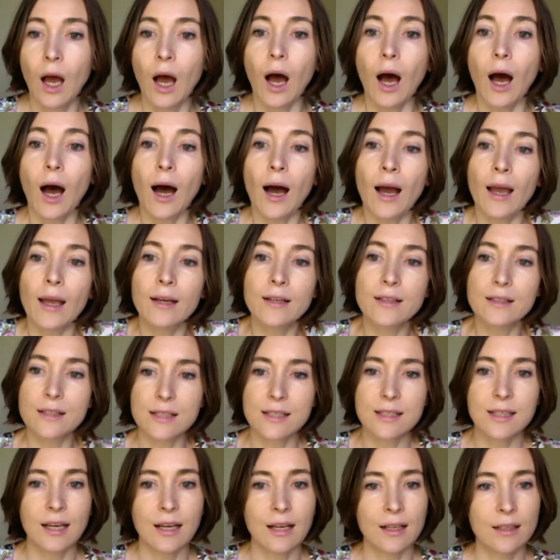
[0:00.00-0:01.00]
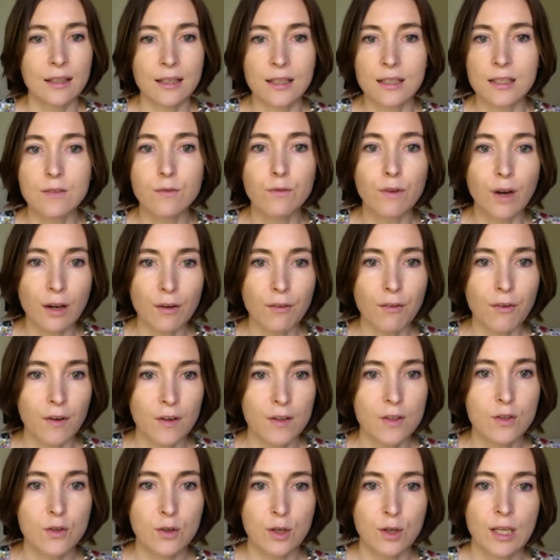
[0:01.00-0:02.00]
I understand it's
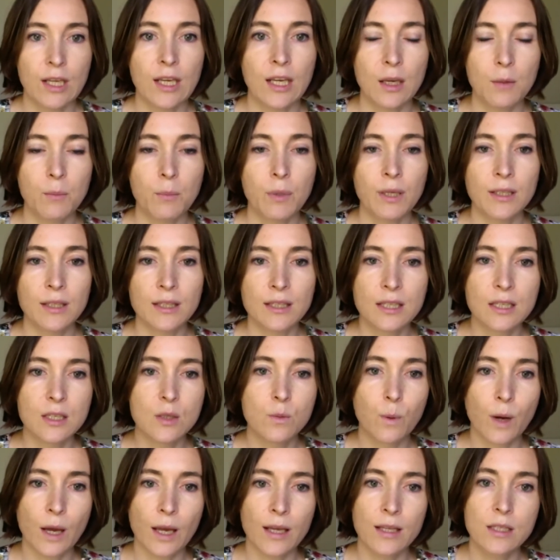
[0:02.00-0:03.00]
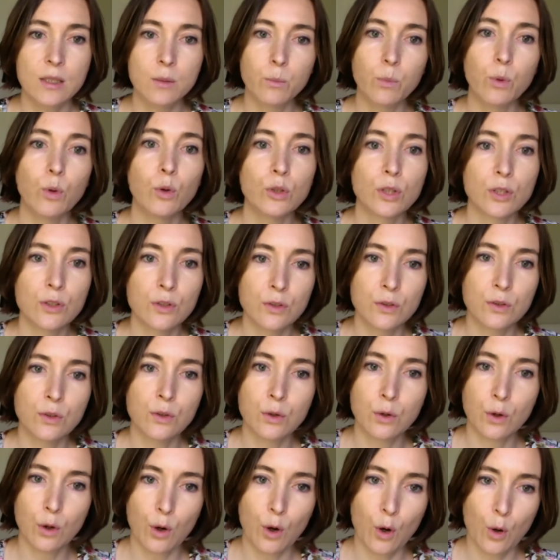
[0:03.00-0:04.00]
very tricky, but this is where it's important to do
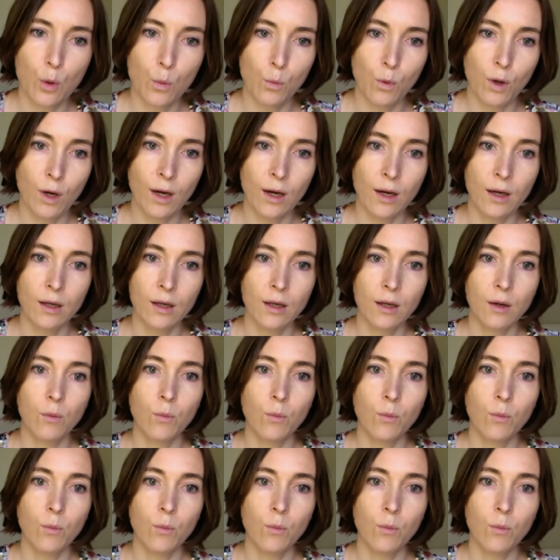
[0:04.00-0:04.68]
your homework.